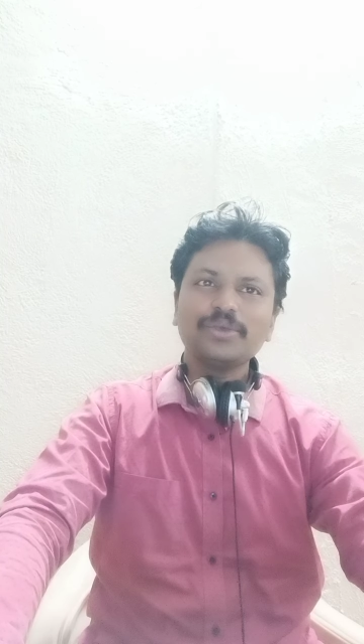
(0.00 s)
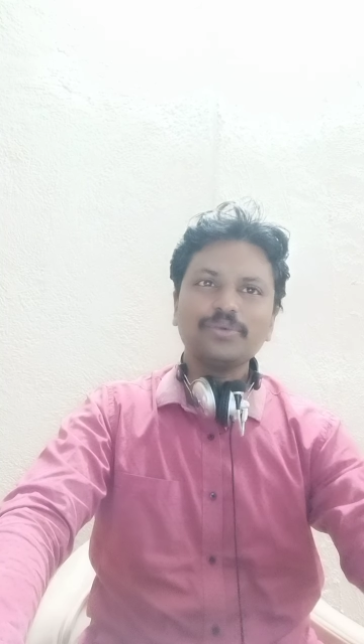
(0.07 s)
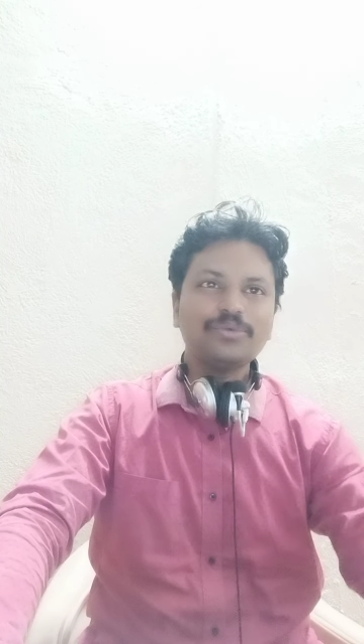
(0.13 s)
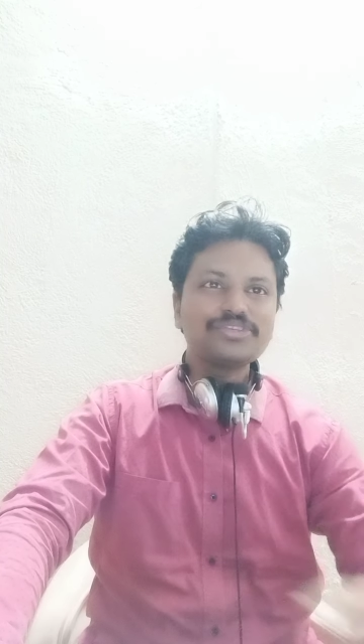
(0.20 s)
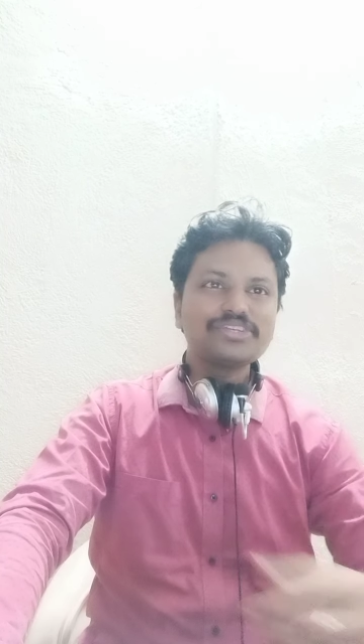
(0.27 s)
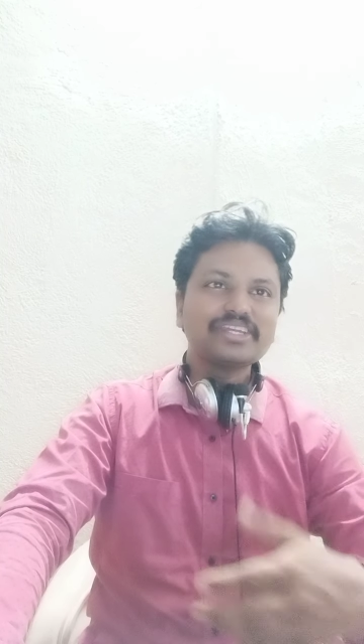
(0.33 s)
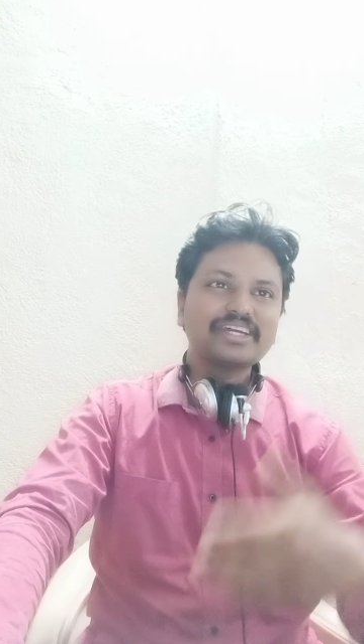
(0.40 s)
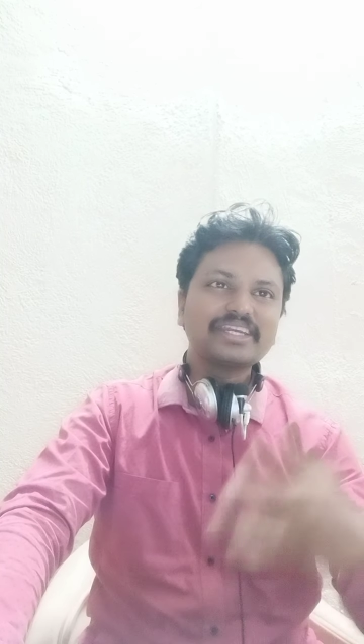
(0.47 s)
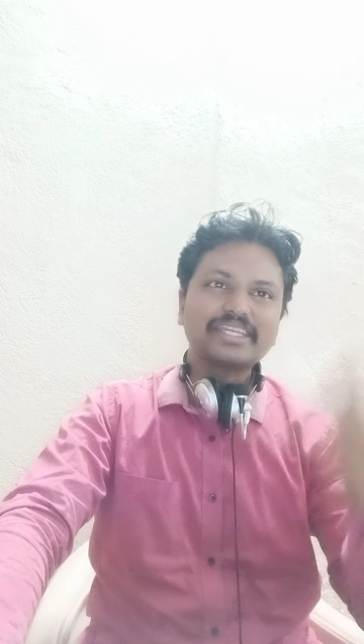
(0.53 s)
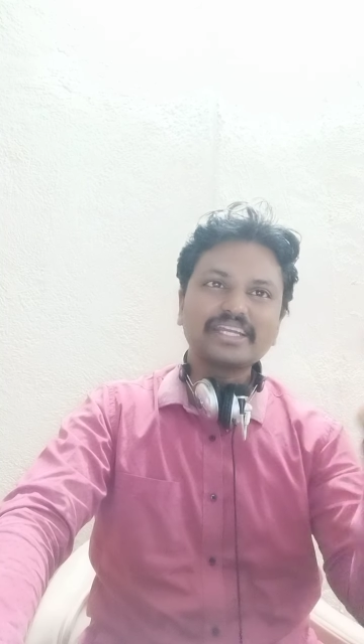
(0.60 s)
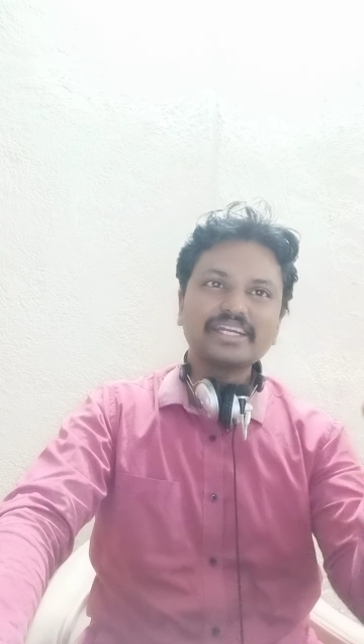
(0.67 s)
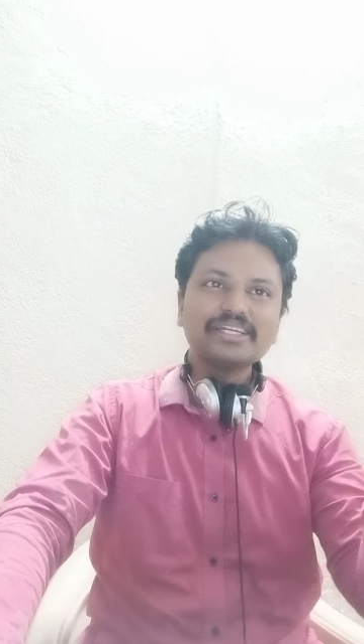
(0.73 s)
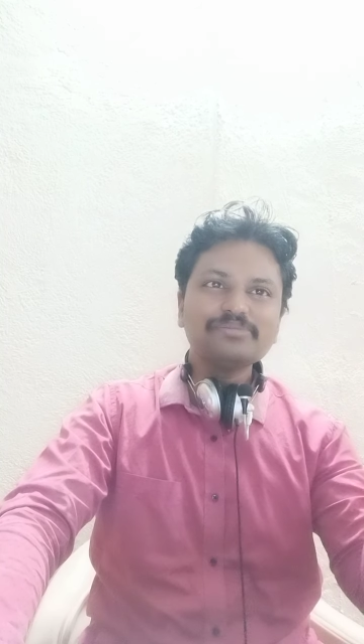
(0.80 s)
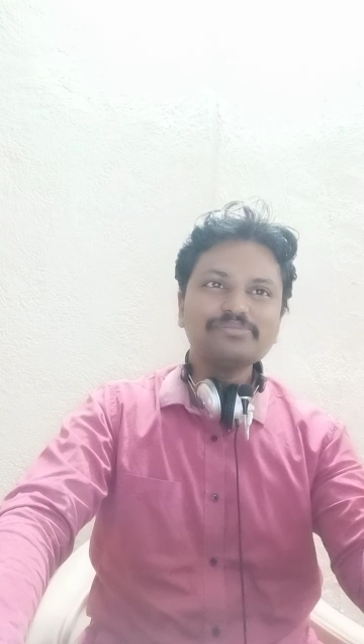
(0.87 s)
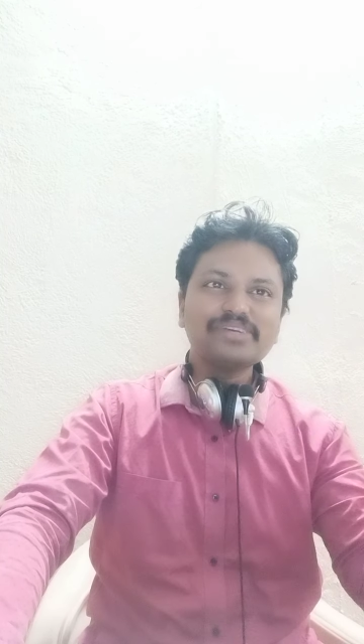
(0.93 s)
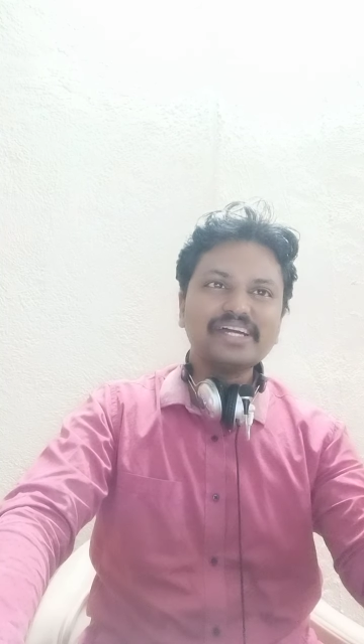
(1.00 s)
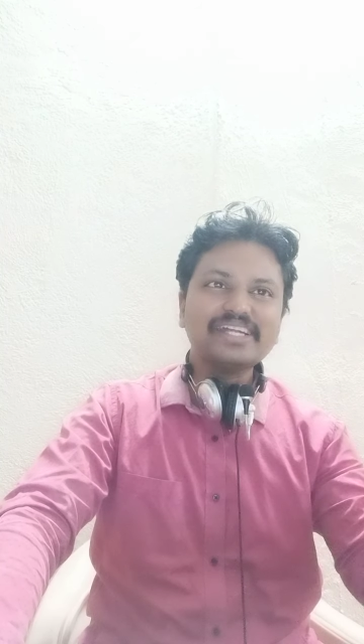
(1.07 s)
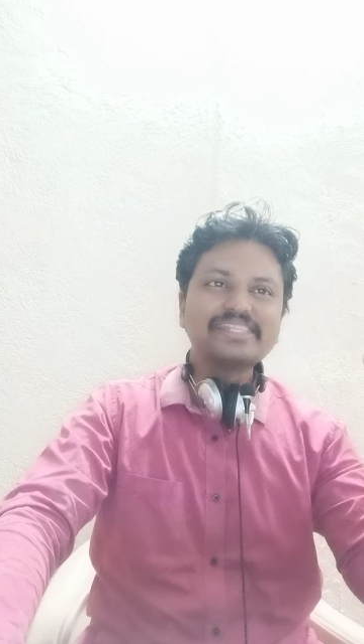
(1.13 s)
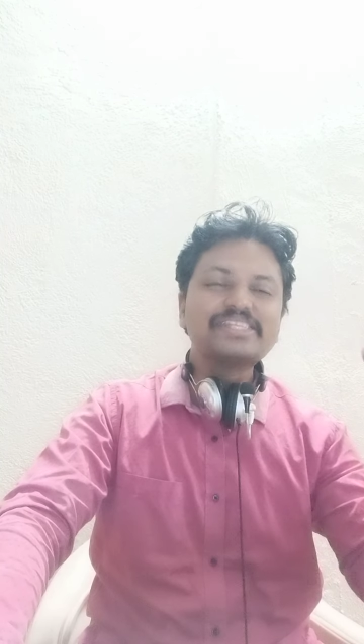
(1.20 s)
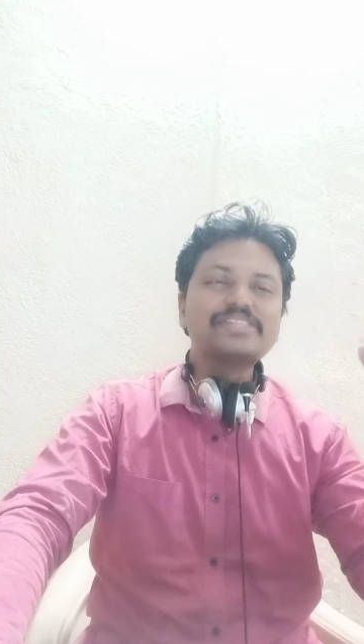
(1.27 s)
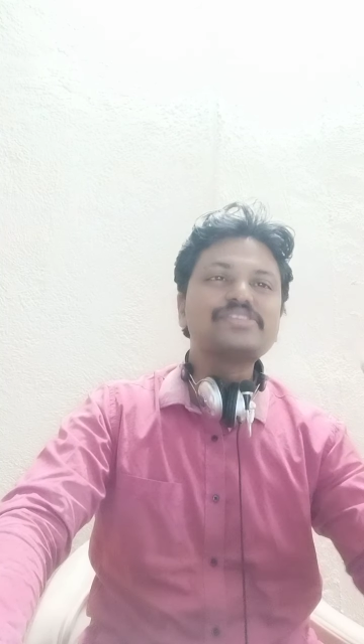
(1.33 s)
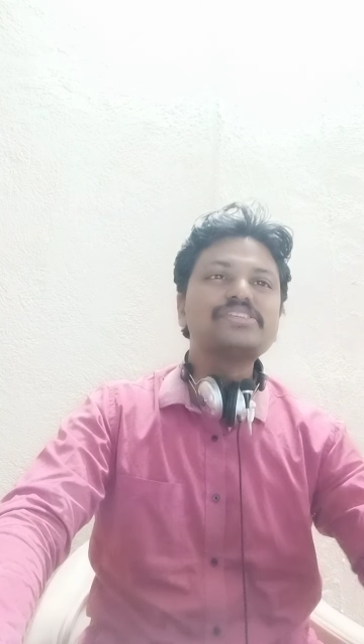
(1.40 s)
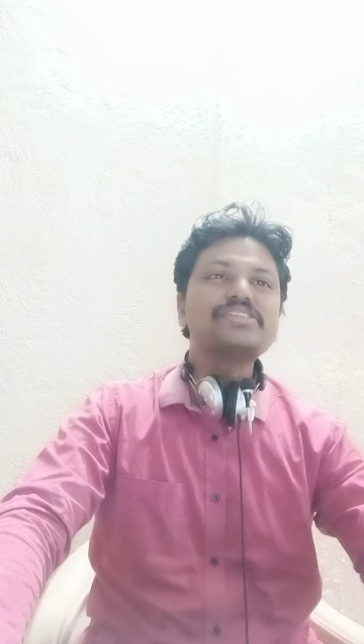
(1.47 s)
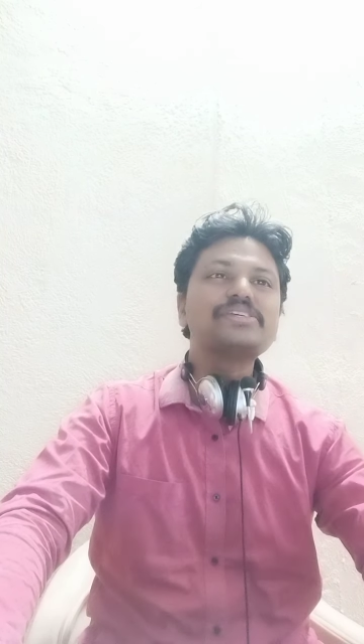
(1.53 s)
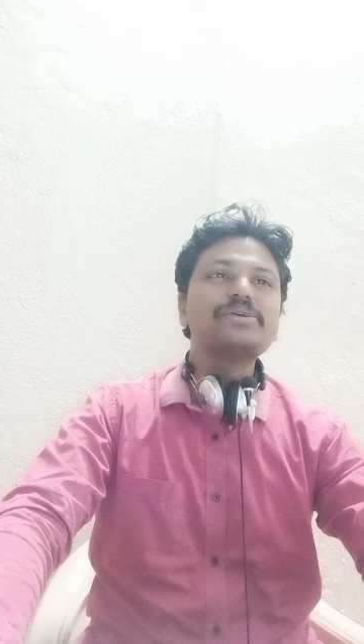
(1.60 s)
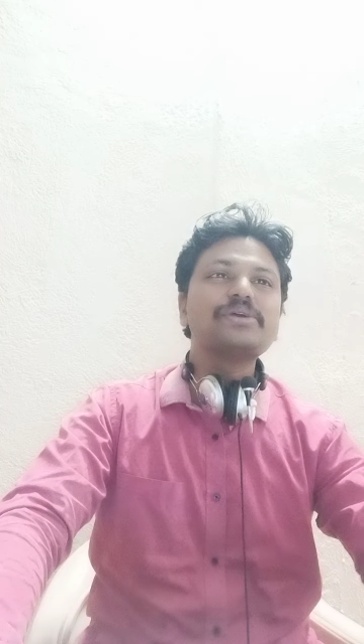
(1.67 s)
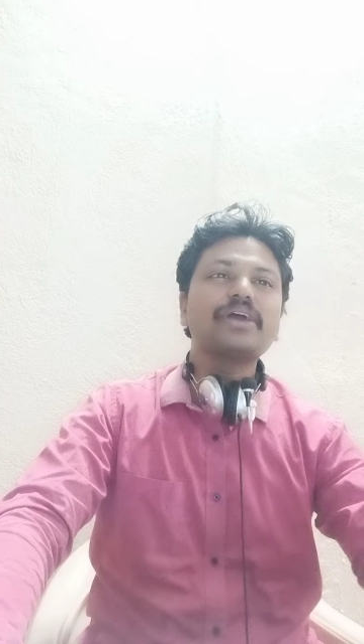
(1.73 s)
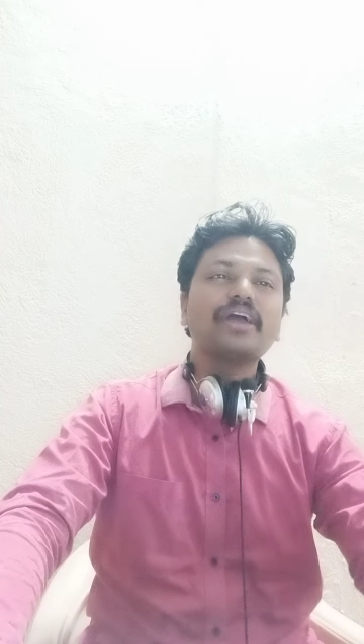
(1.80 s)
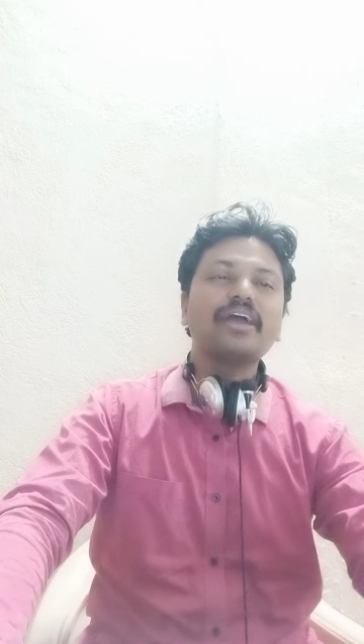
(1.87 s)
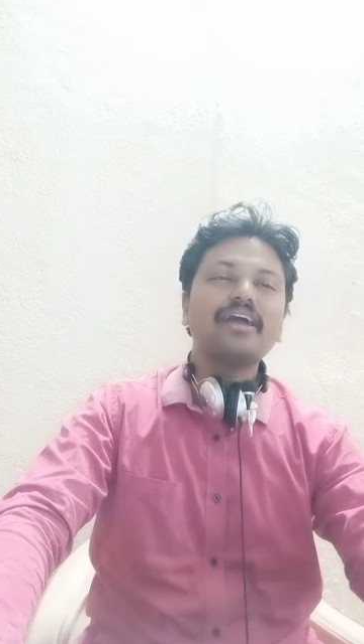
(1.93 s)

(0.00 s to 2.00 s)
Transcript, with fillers: Vijayanagar Kingdom and the city